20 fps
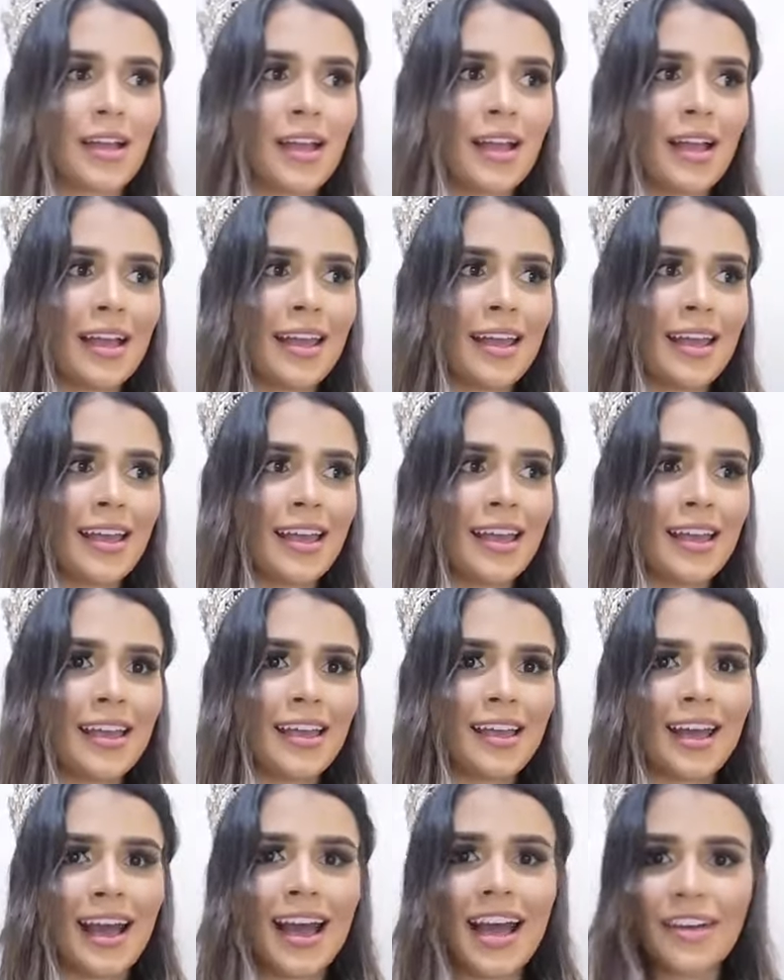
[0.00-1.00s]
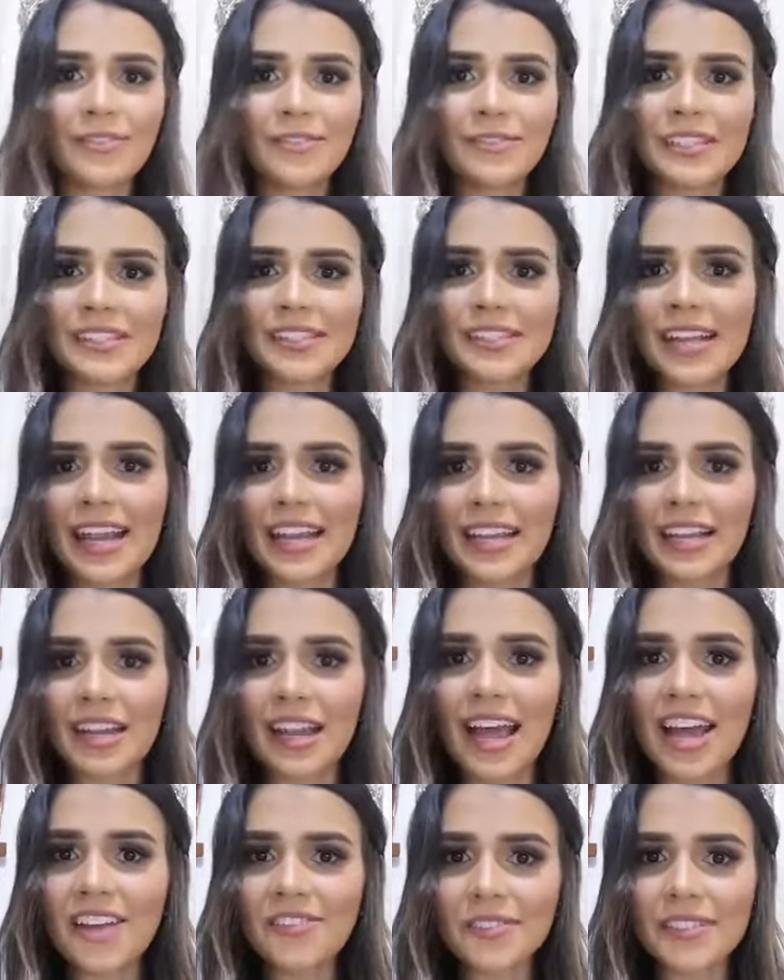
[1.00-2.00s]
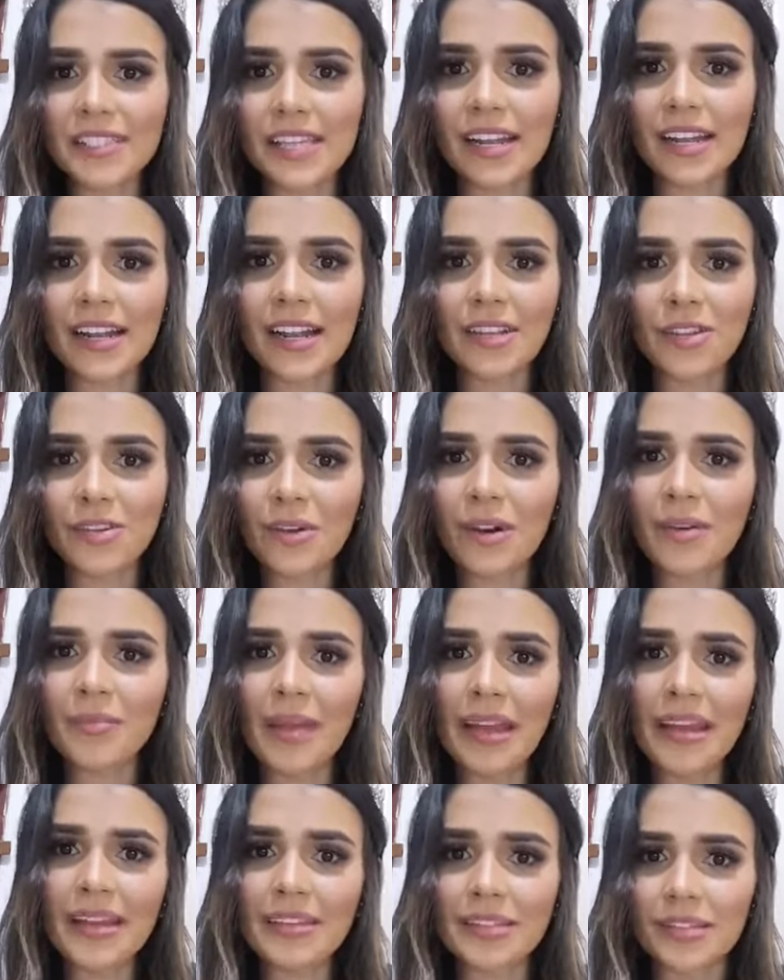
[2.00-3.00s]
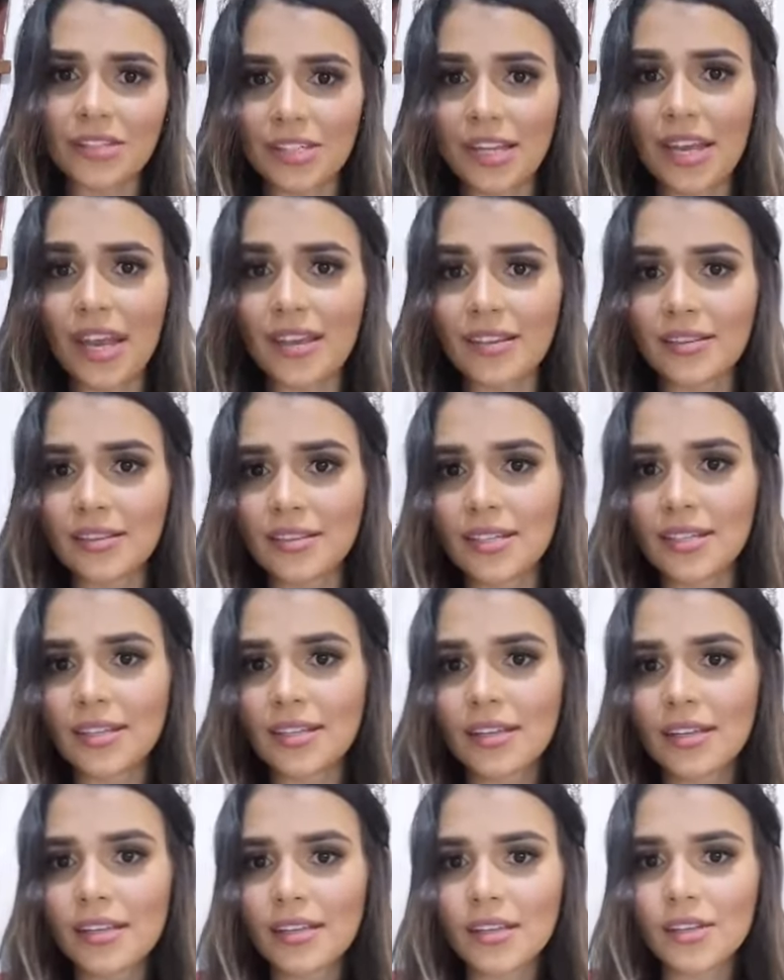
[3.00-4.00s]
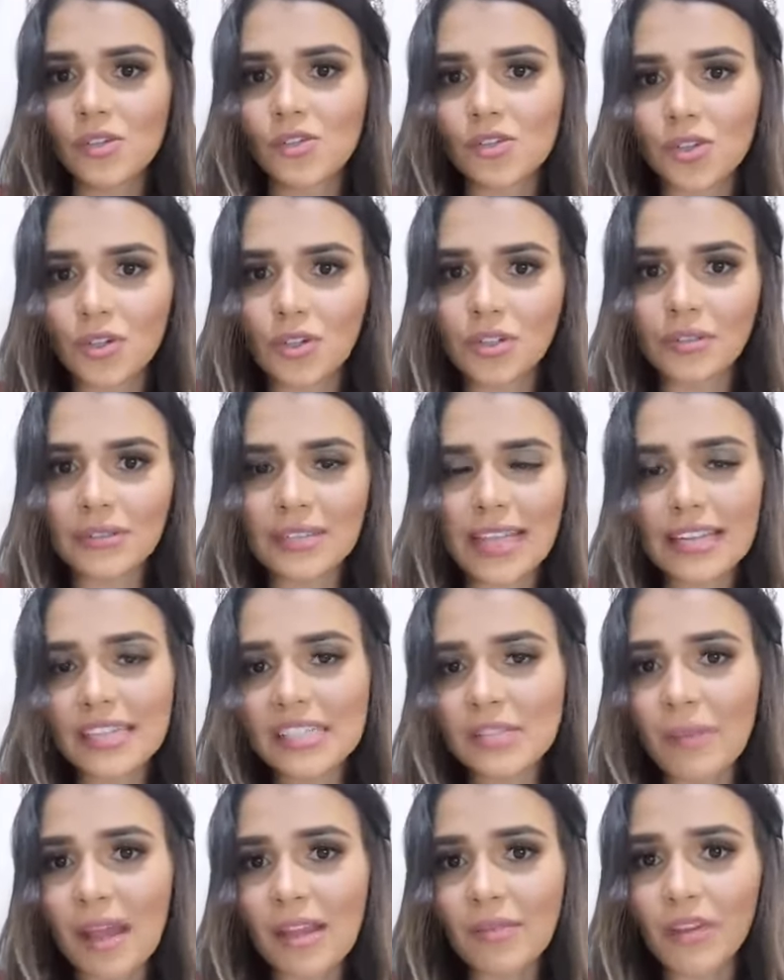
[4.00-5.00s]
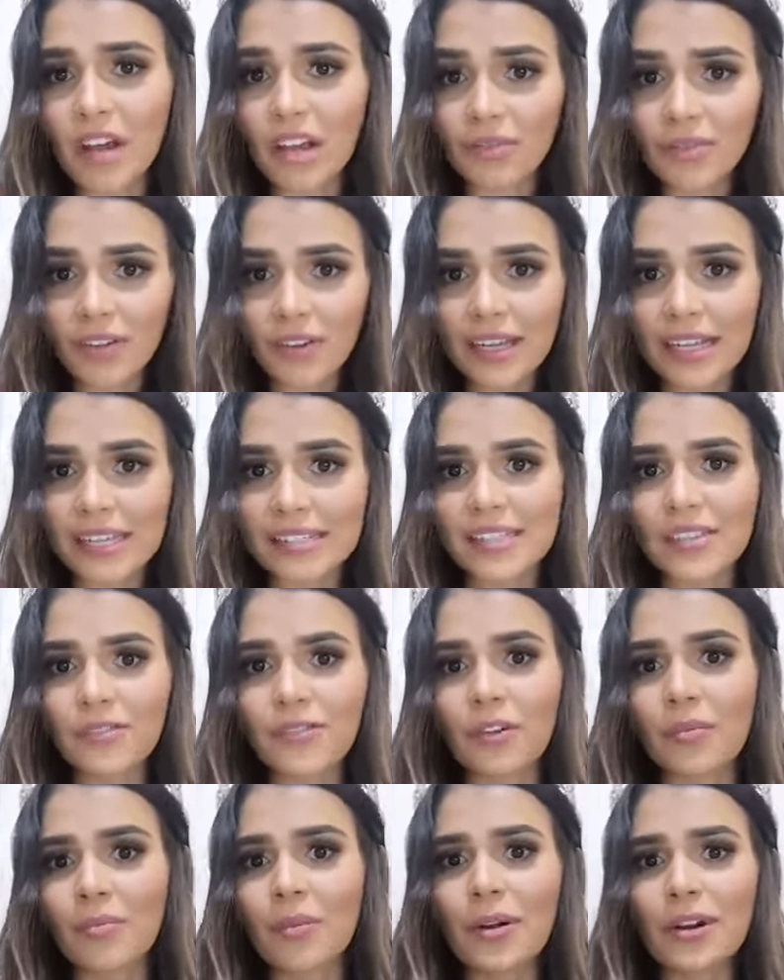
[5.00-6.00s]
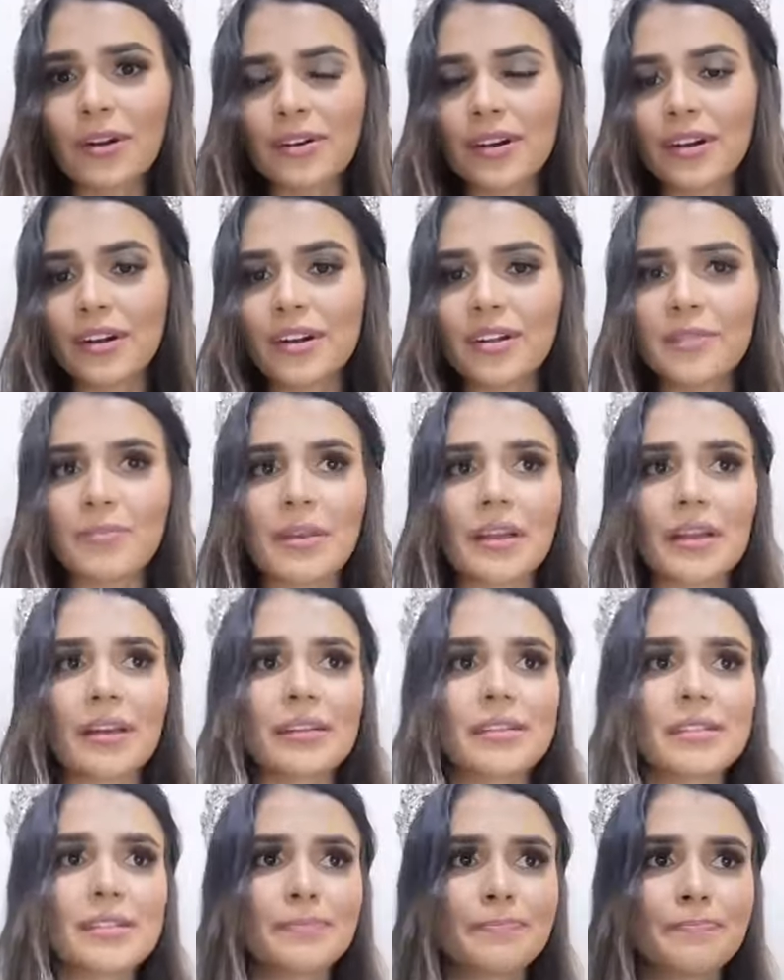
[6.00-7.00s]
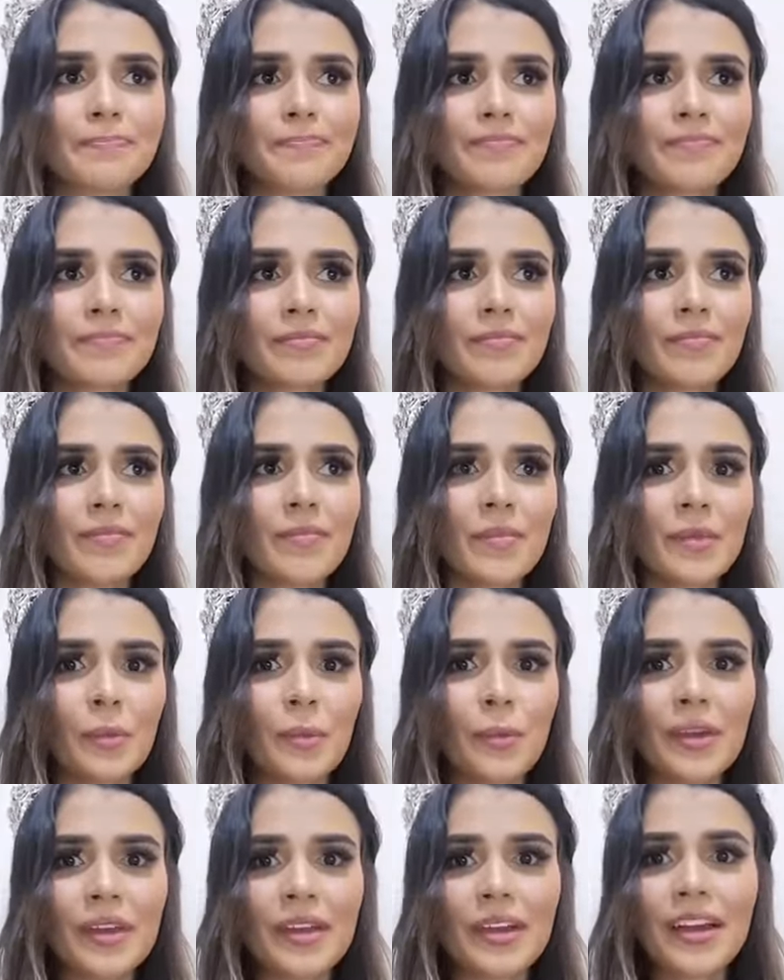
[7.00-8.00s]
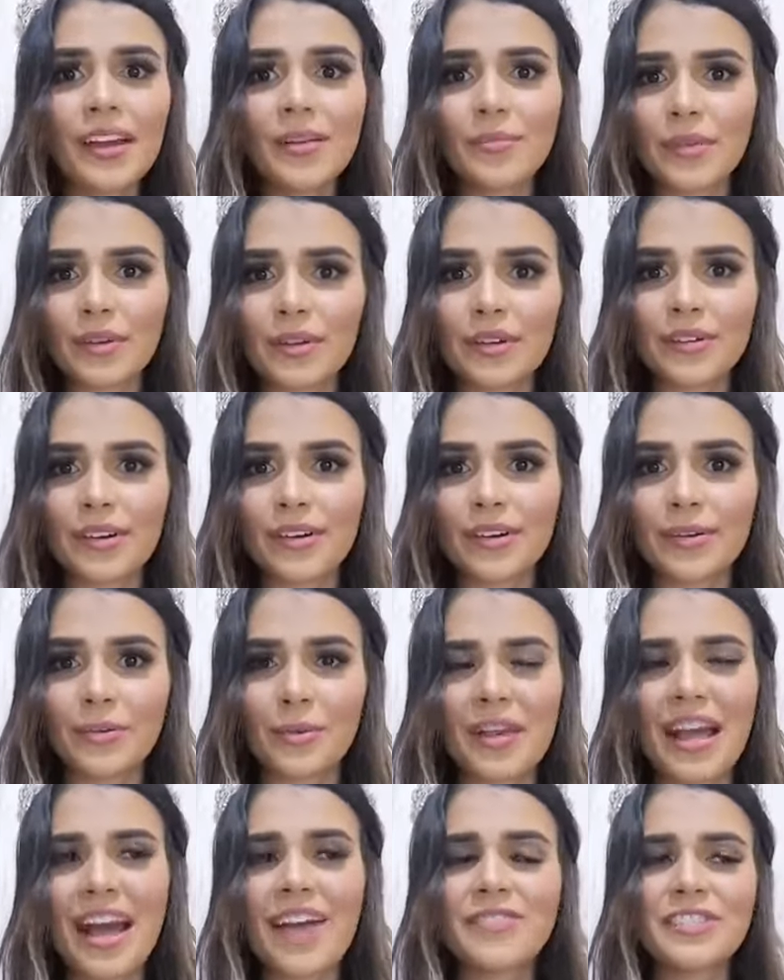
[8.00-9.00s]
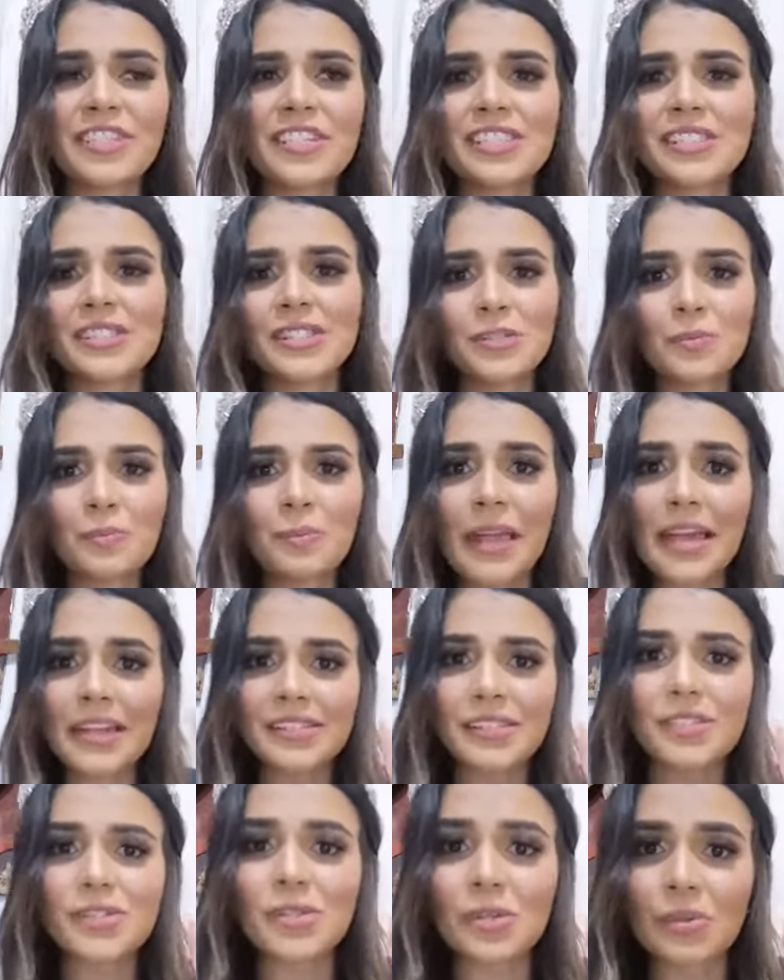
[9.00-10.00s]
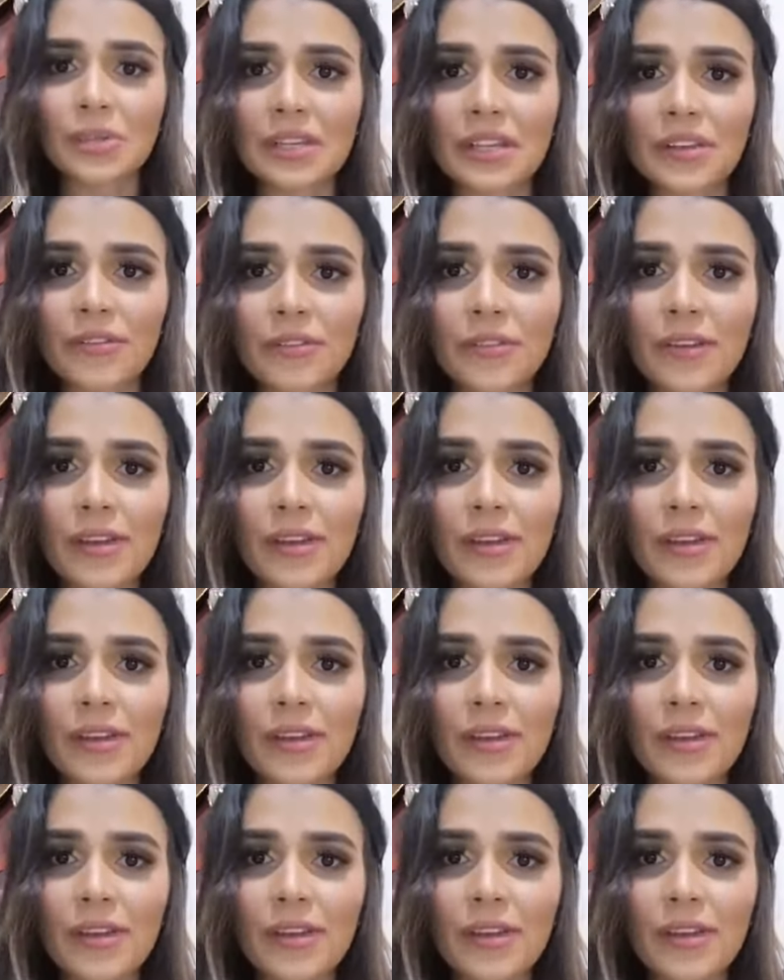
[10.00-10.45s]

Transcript: have this like a lifestyle, and you are making the change. So that is my advocacy for Mother Earth, because we are Mother Earth. We have just two places to live,